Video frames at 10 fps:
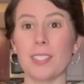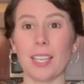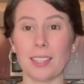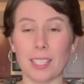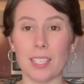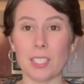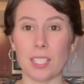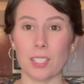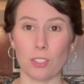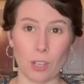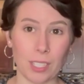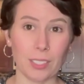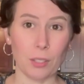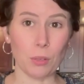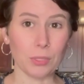Like this is dry
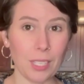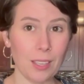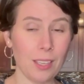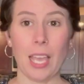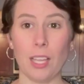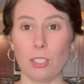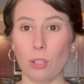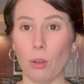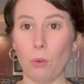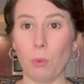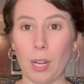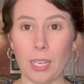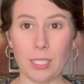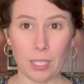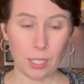clean only. And so what I
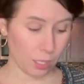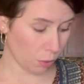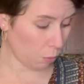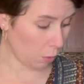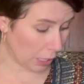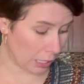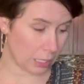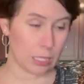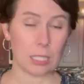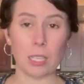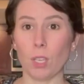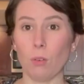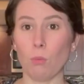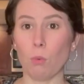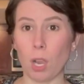did was
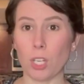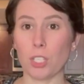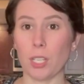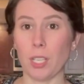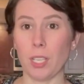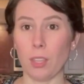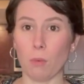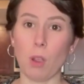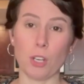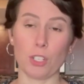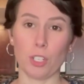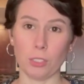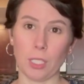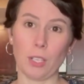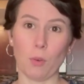washed it in the washer
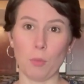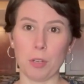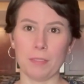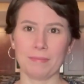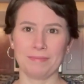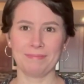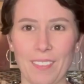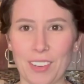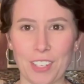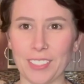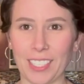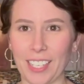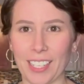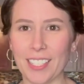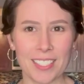like normal. I'm not dry
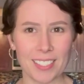cleaning this.